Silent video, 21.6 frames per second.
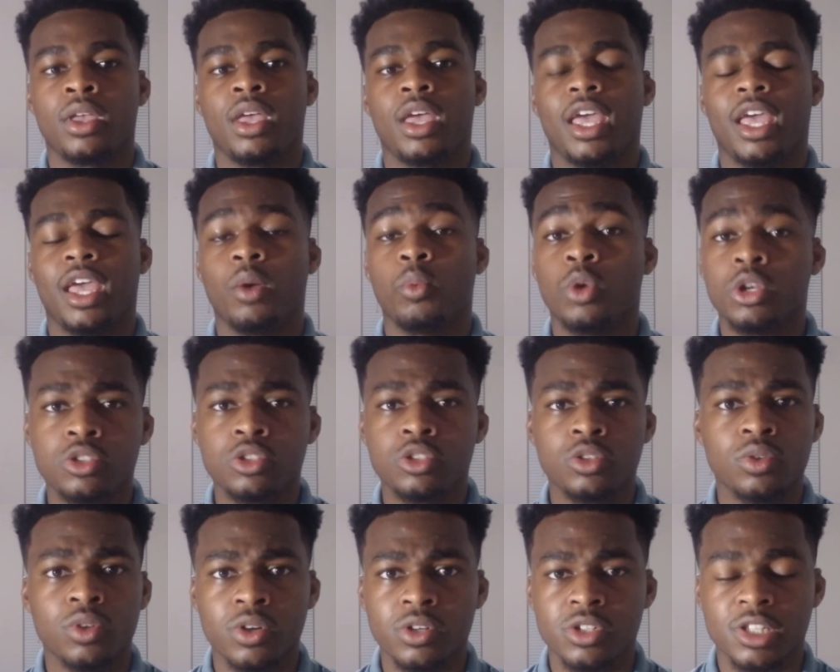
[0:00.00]
And once
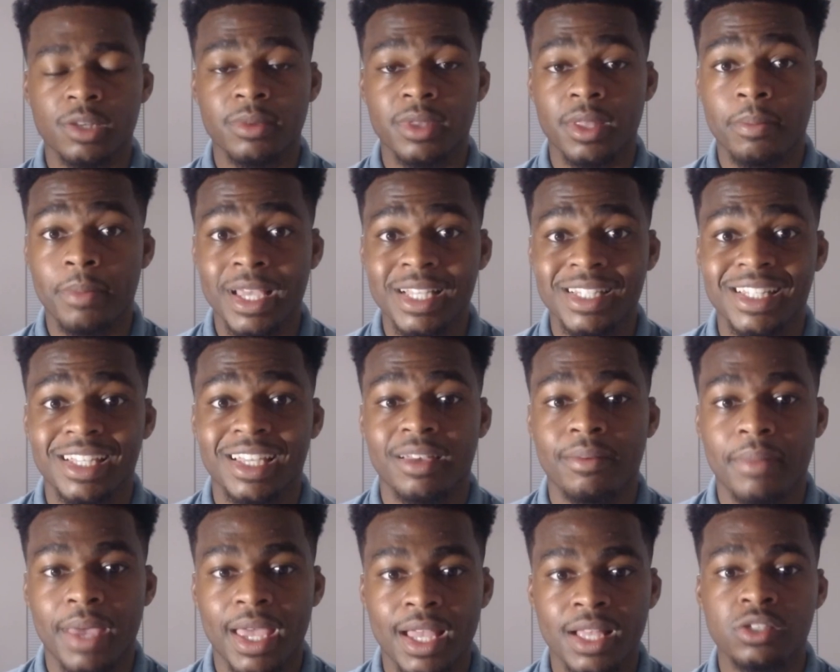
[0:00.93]
you learn some of the basic
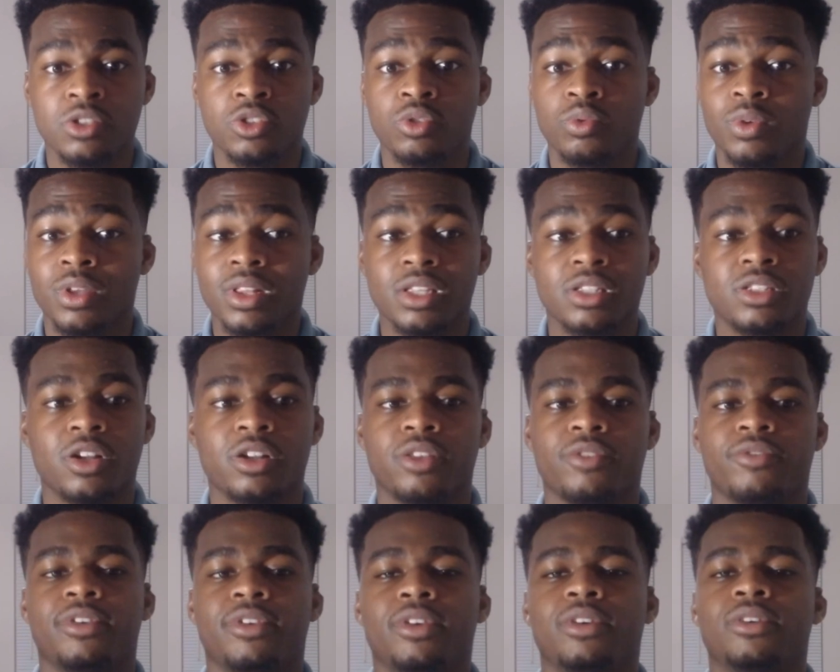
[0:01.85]
commands, you really start to
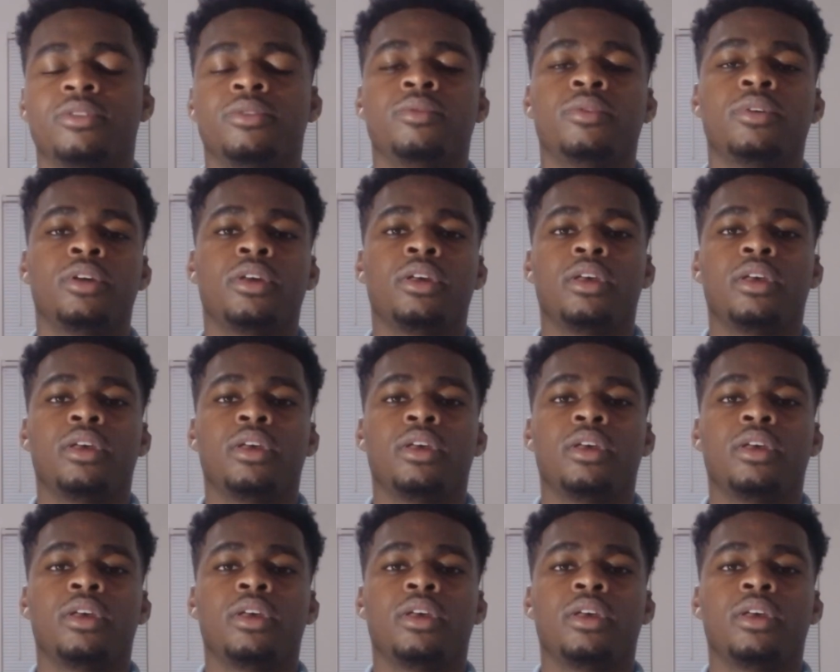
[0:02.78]
feel